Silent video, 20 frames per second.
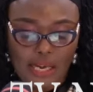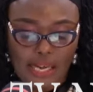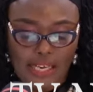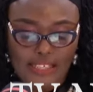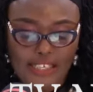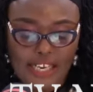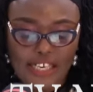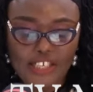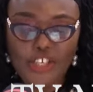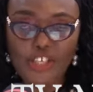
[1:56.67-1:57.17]

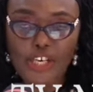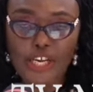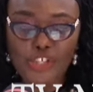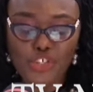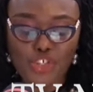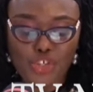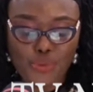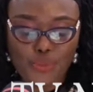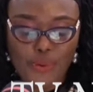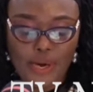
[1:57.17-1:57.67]
and then in
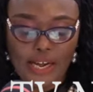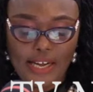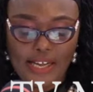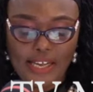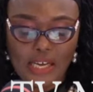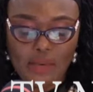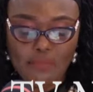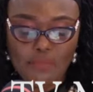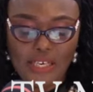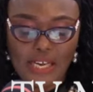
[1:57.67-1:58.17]
Nigeria
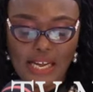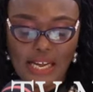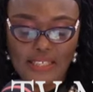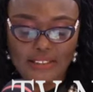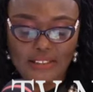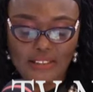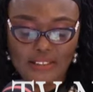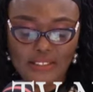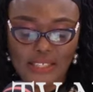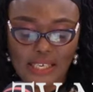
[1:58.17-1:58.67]
came the
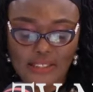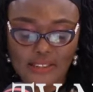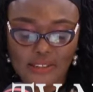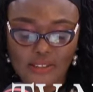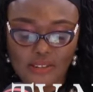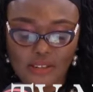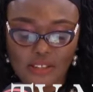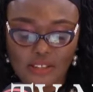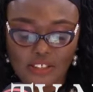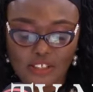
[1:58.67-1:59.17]

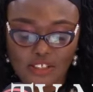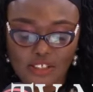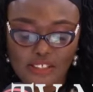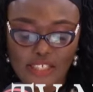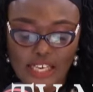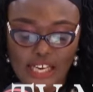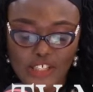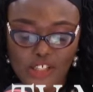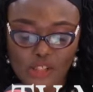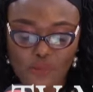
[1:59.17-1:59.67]

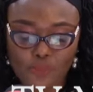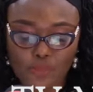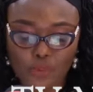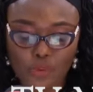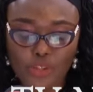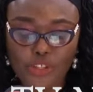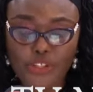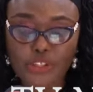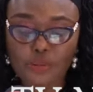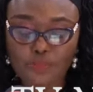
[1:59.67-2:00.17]

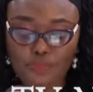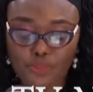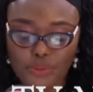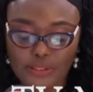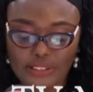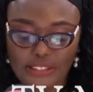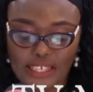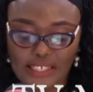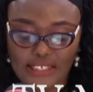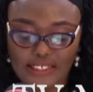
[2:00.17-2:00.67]
NSAS/police
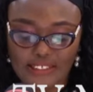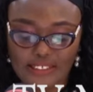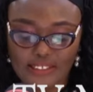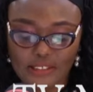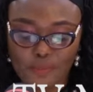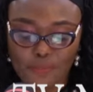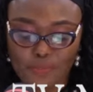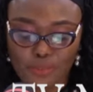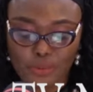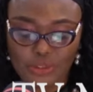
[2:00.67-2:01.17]

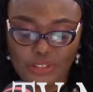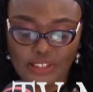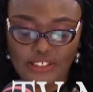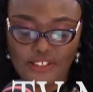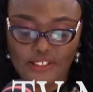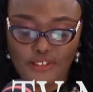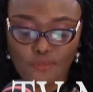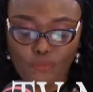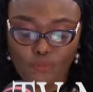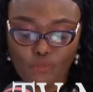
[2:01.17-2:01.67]
brutality
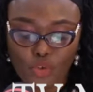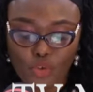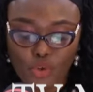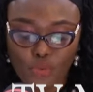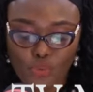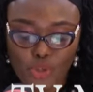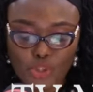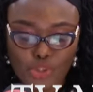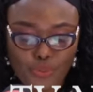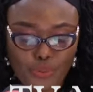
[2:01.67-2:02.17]
protest,
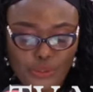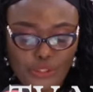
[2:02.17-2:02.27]
which